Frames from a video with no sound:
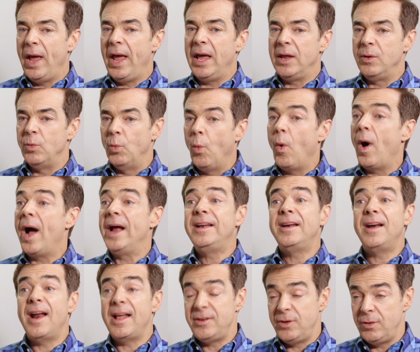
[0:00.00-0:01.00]
And why
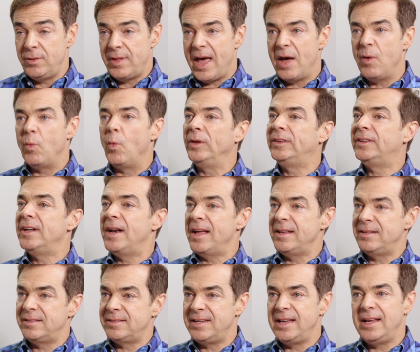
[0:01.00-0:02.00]
did I do that? What did
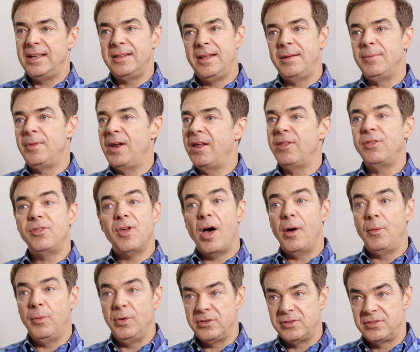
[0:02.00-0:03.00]
I see in them that I
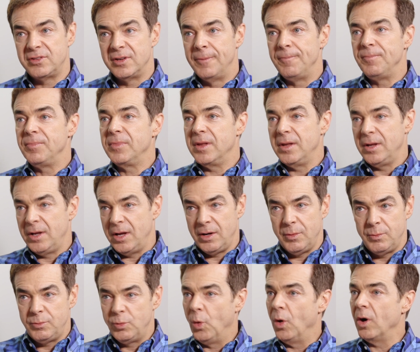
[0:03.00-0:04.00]
thought was
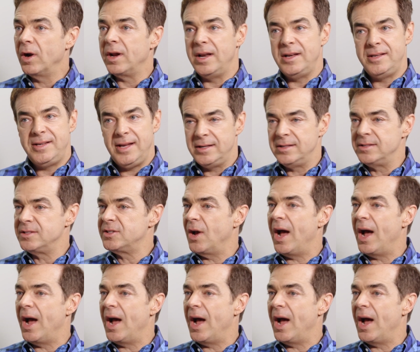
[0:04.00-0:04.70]
going to work and it didn't?